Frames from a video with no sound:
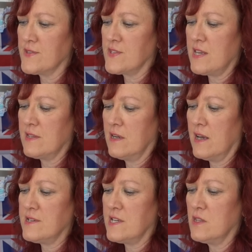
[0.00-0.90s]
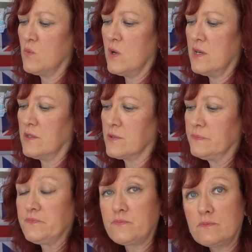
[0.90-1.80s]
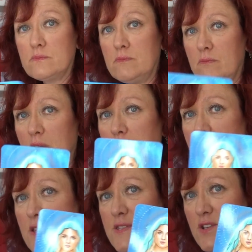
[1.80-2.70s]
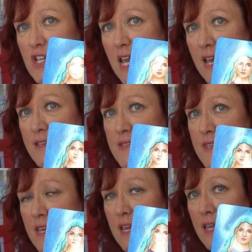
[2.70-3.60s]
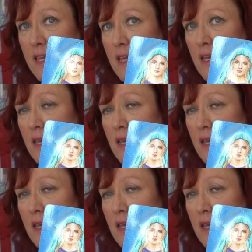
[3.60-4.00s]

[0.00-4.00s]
see the light in the world. So she has the